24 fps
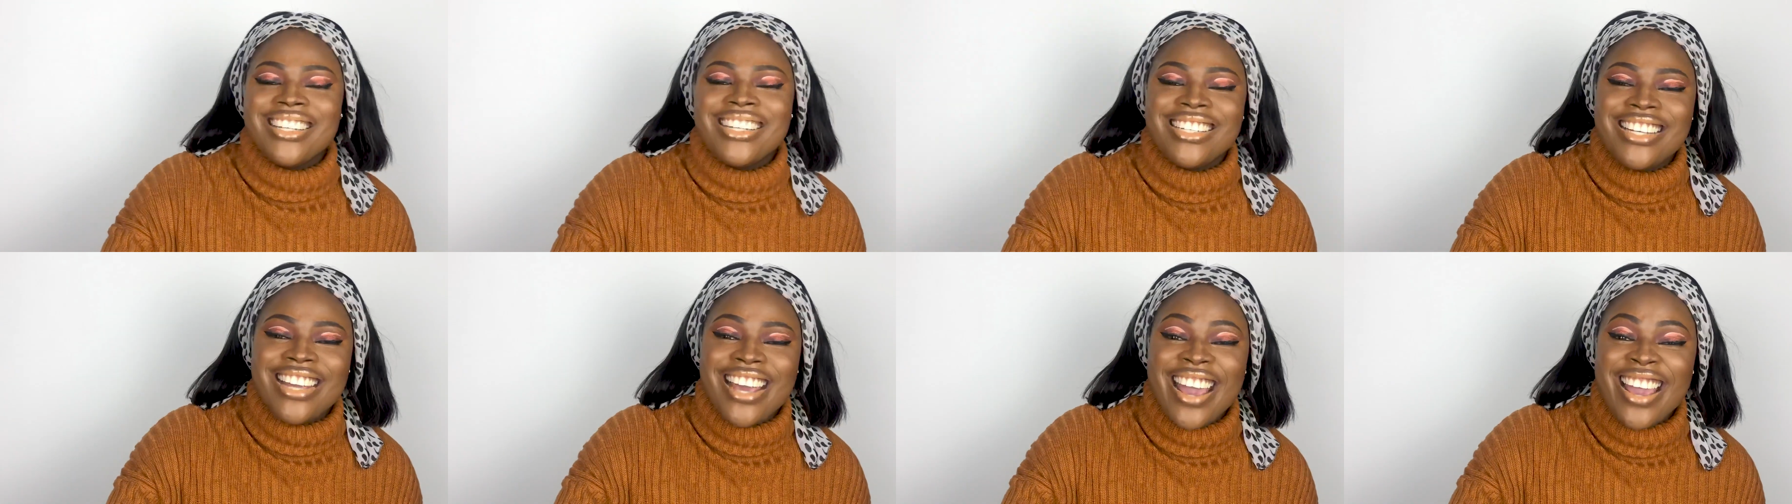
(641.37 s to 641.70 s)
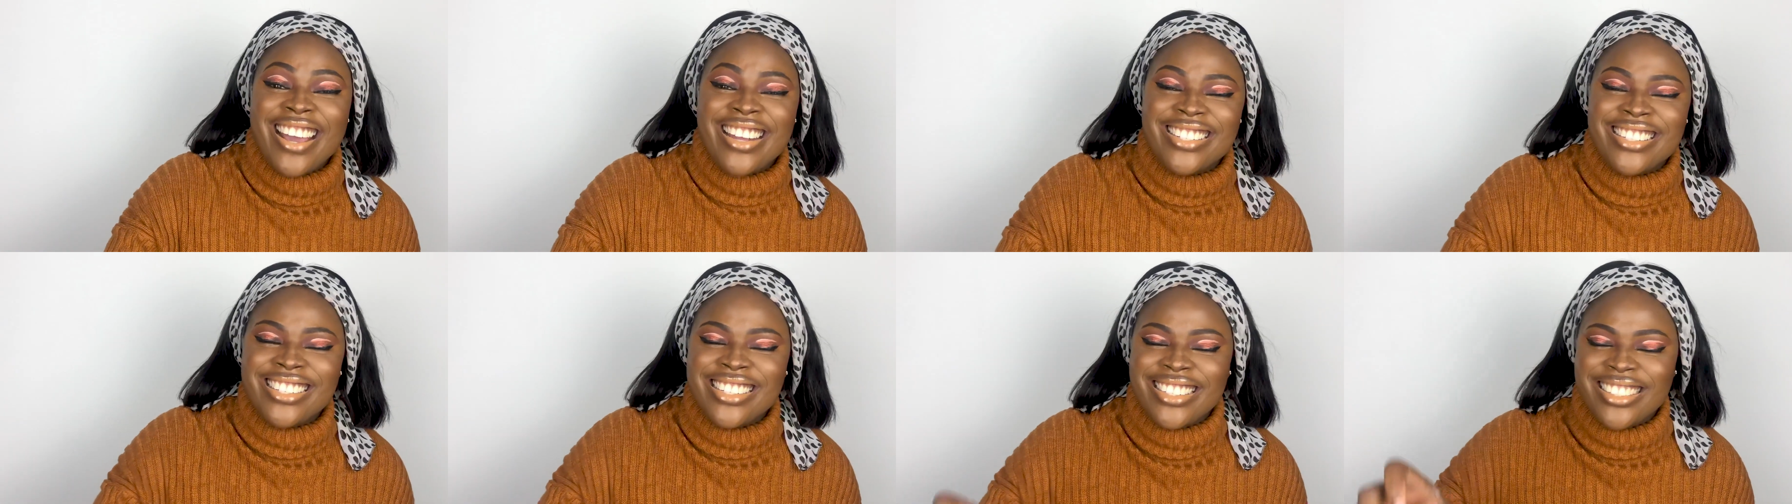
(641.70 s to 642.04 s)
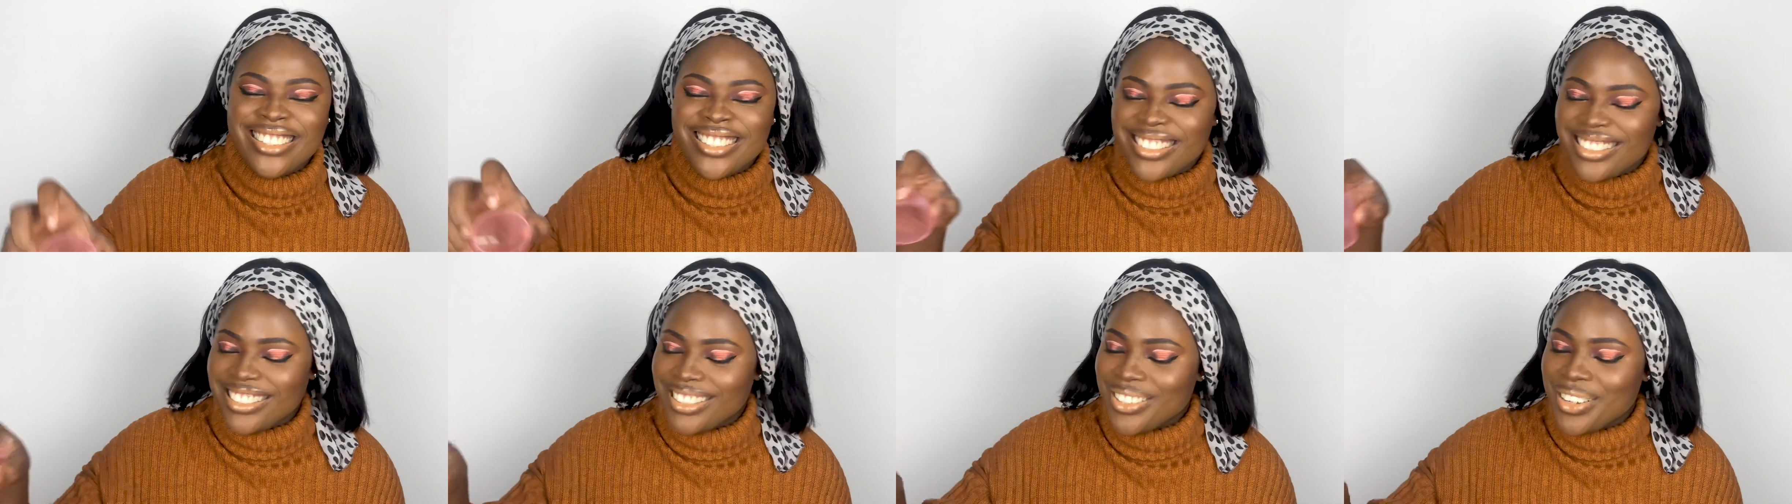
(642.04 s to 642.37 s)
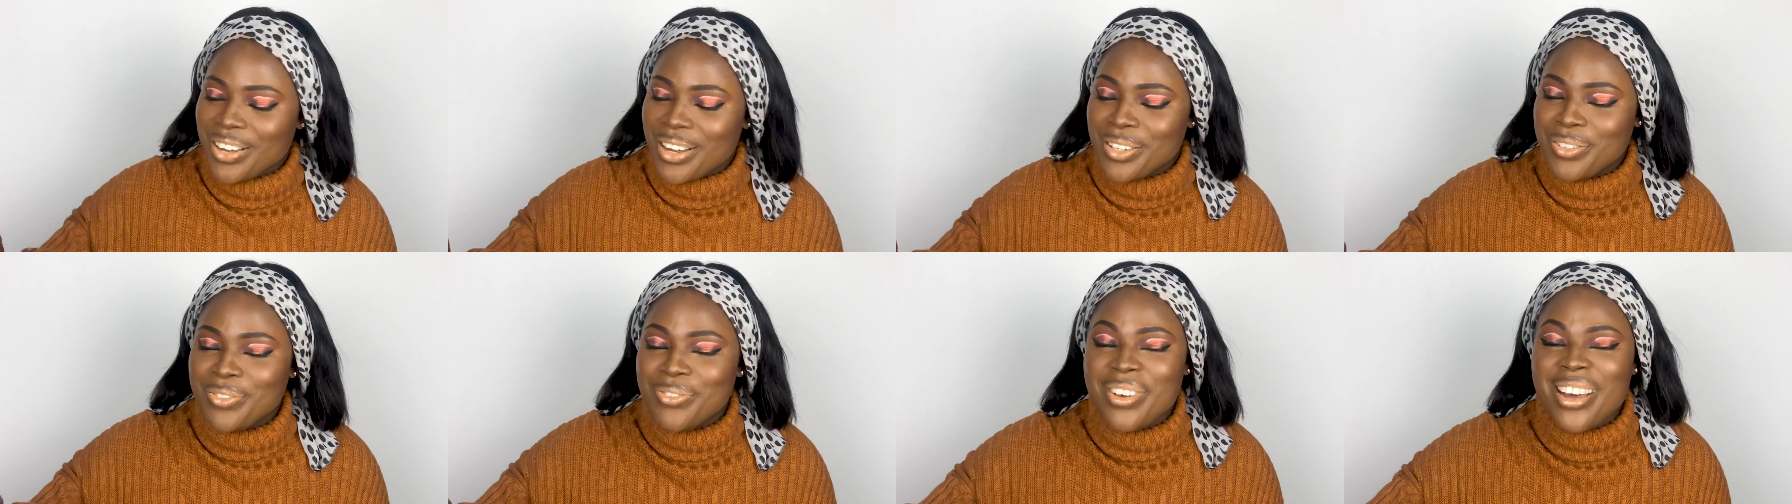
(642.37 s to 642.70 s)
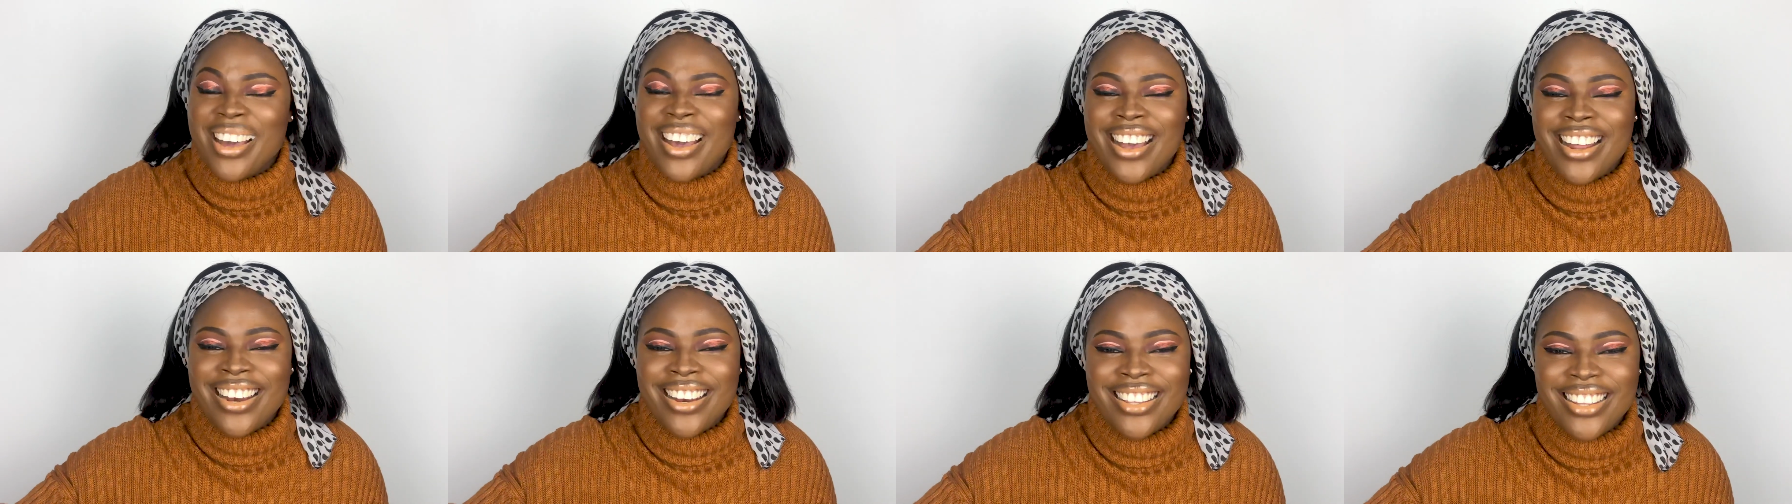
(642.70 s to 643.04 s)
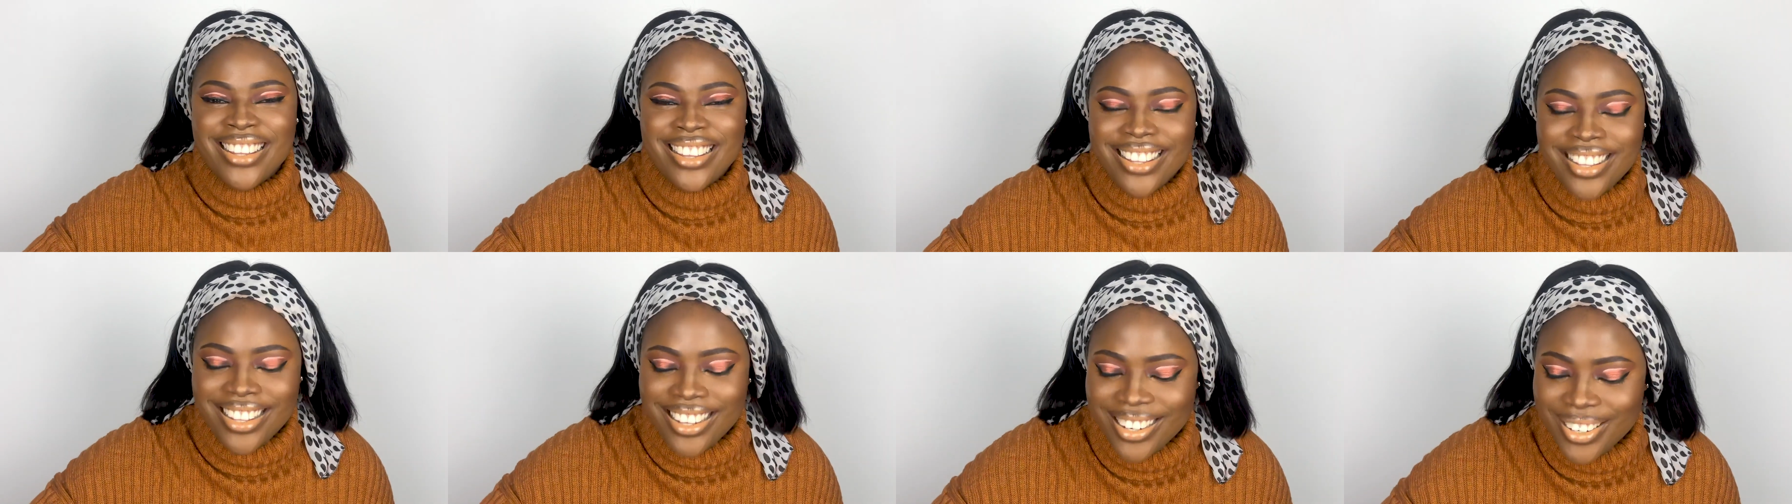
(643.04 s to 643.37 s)
any edges, don't expect
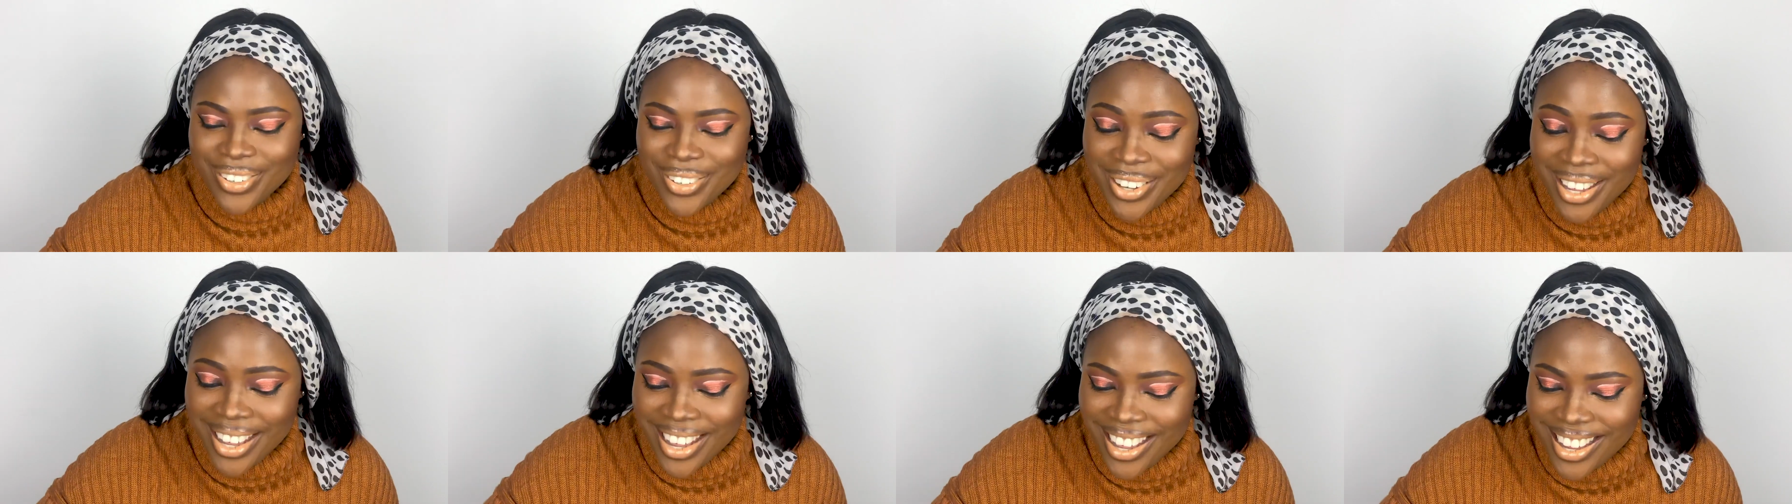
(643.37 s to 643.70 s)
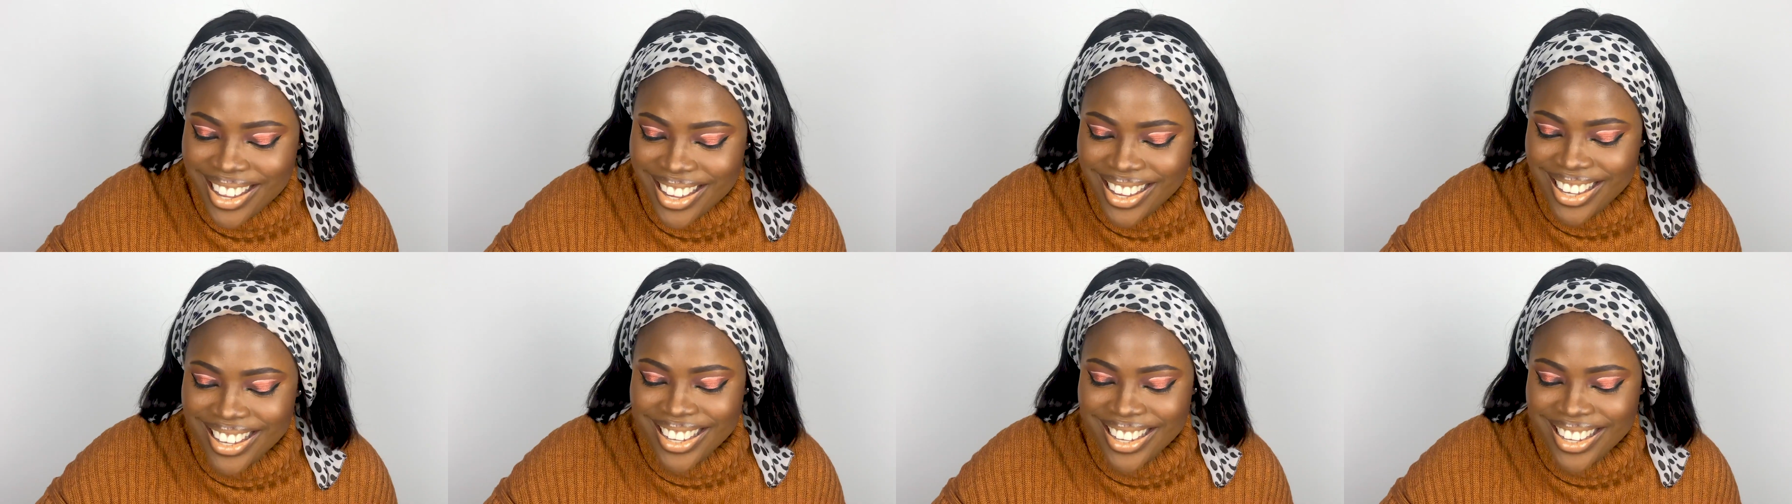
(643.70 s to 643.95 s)
anything, okay?